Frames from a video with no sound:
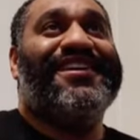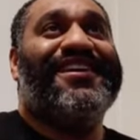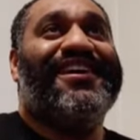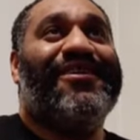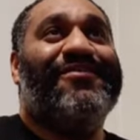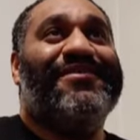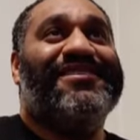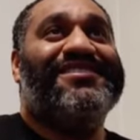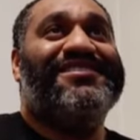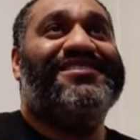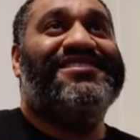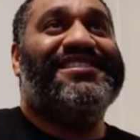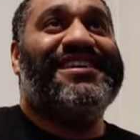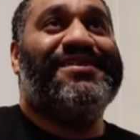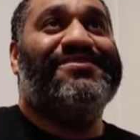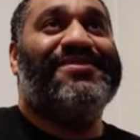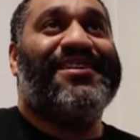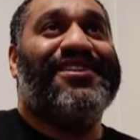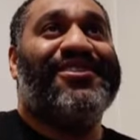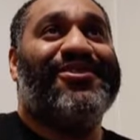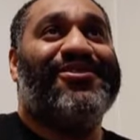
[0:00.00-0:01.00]
It seems
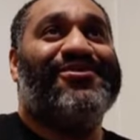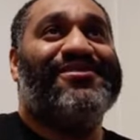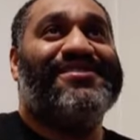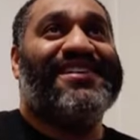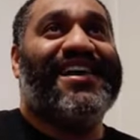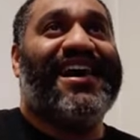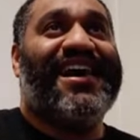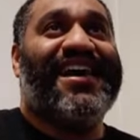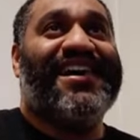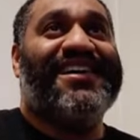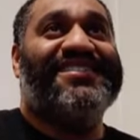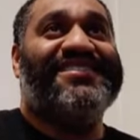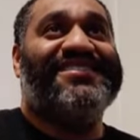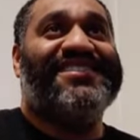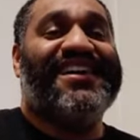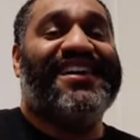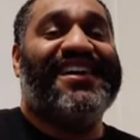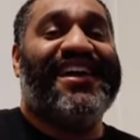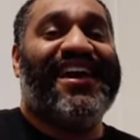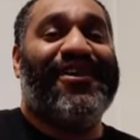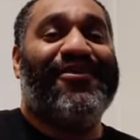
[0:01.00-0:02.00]
like those guys
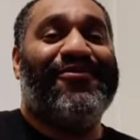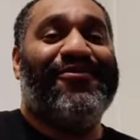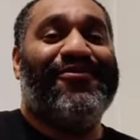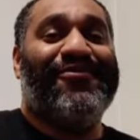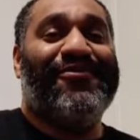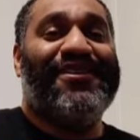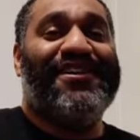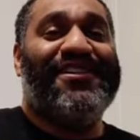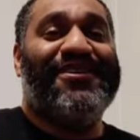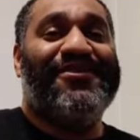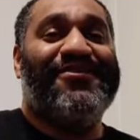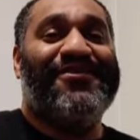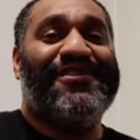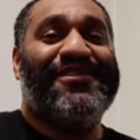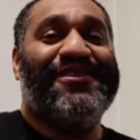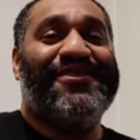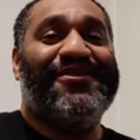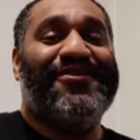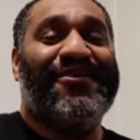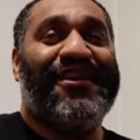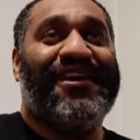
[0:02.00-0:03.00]
can get really, really
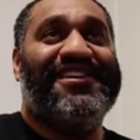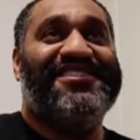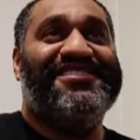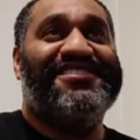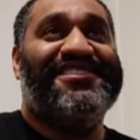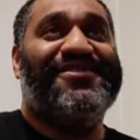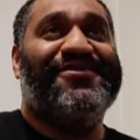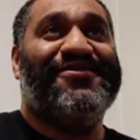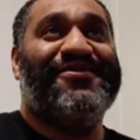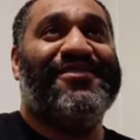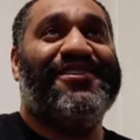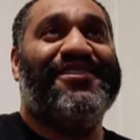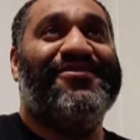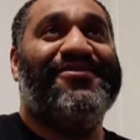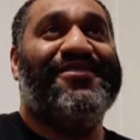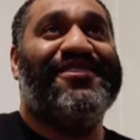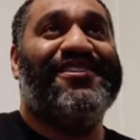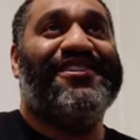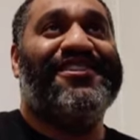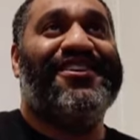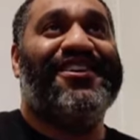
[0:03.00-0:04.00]
crazy and really,
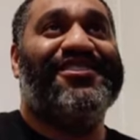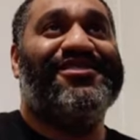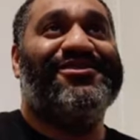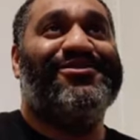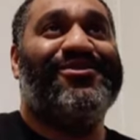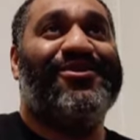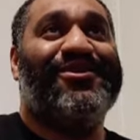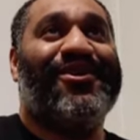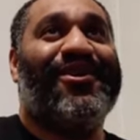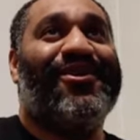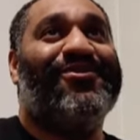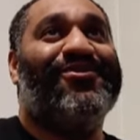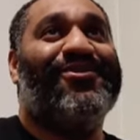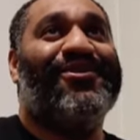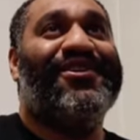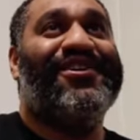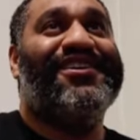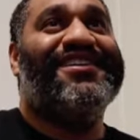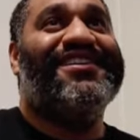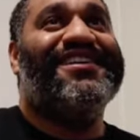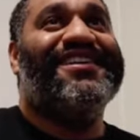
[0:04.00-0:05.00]
really nuts
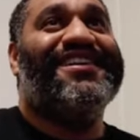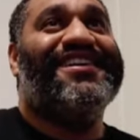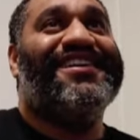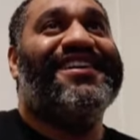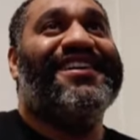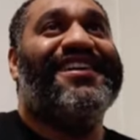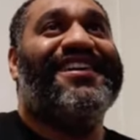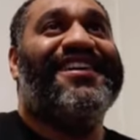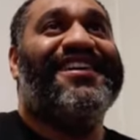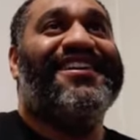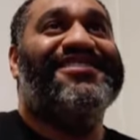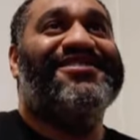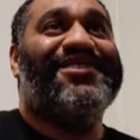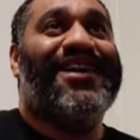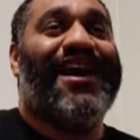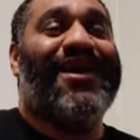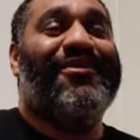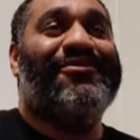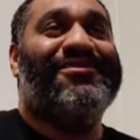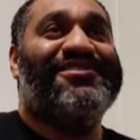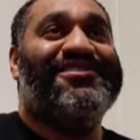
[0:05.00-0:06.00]
one-on-one. So I
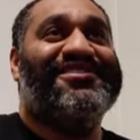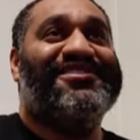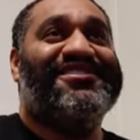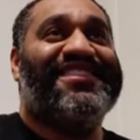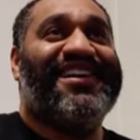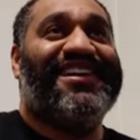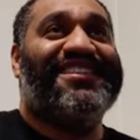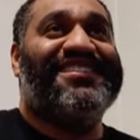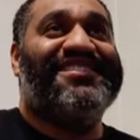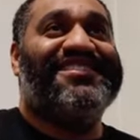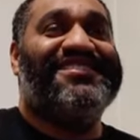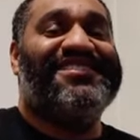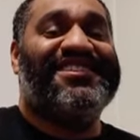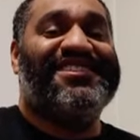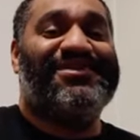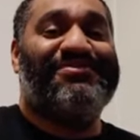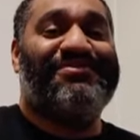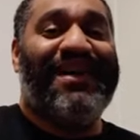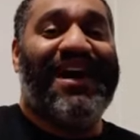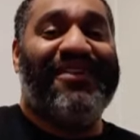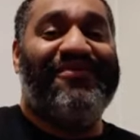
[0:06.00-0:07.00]
would just like to see a
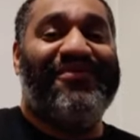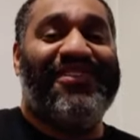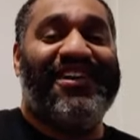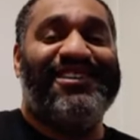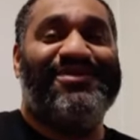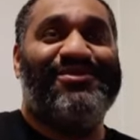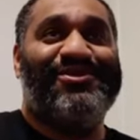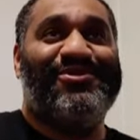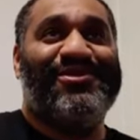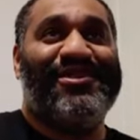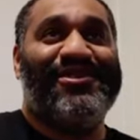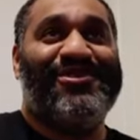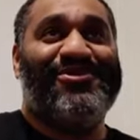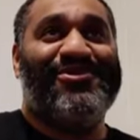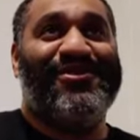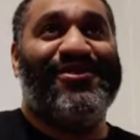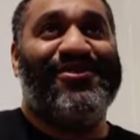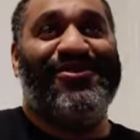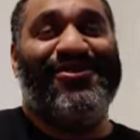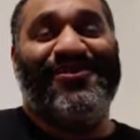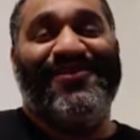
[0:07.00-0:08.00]
spot fest between the two
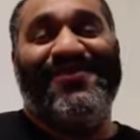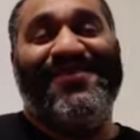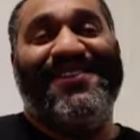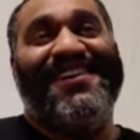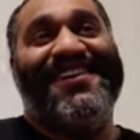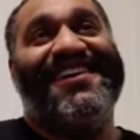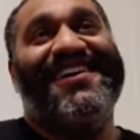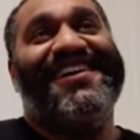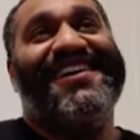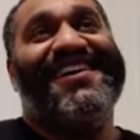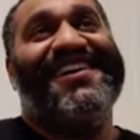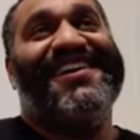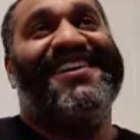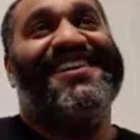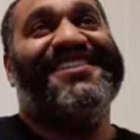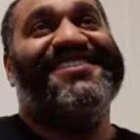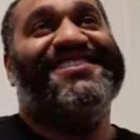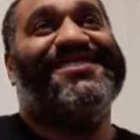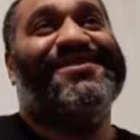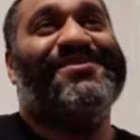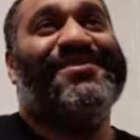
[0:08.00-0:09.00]
of them.
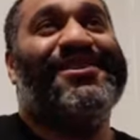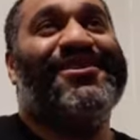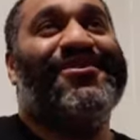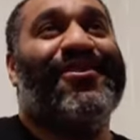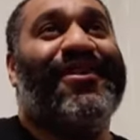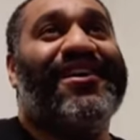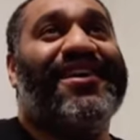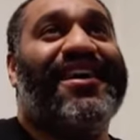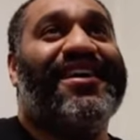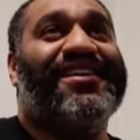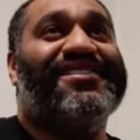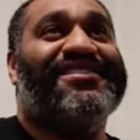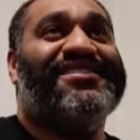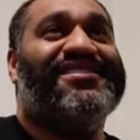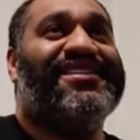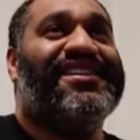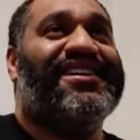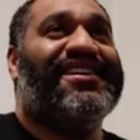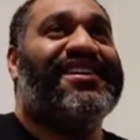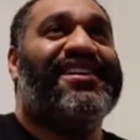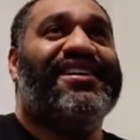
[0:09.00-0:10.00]
To be quite honest,
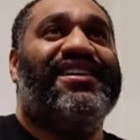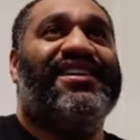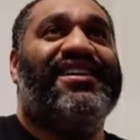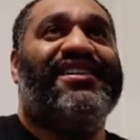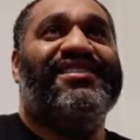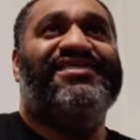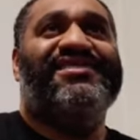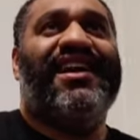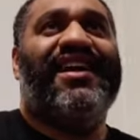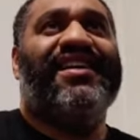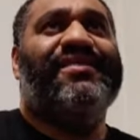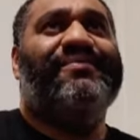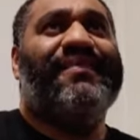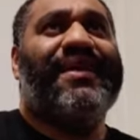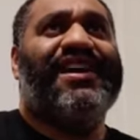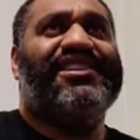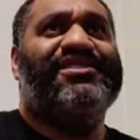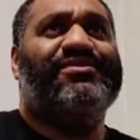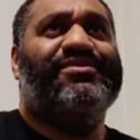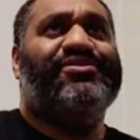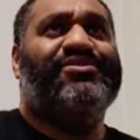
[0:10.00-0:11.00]
a solid
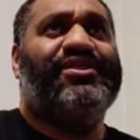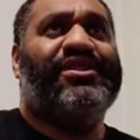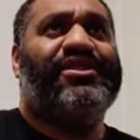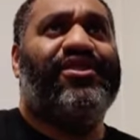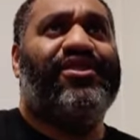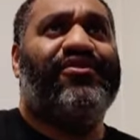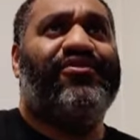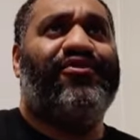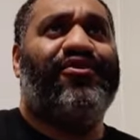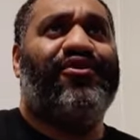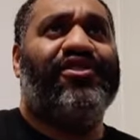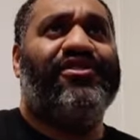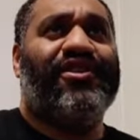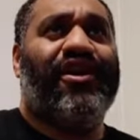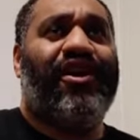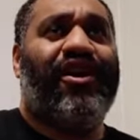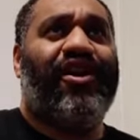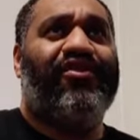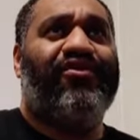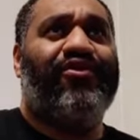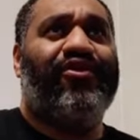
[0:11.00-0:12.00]
match between all
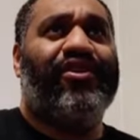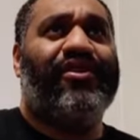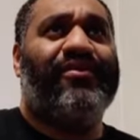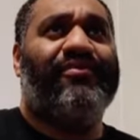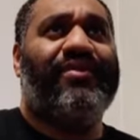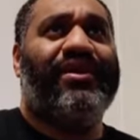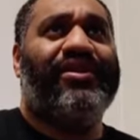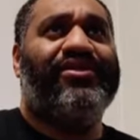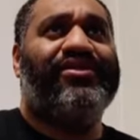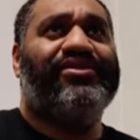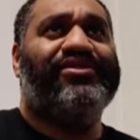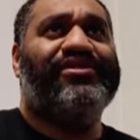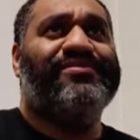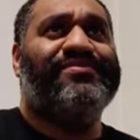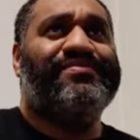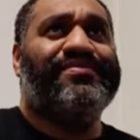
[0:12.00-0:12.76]
four competitors.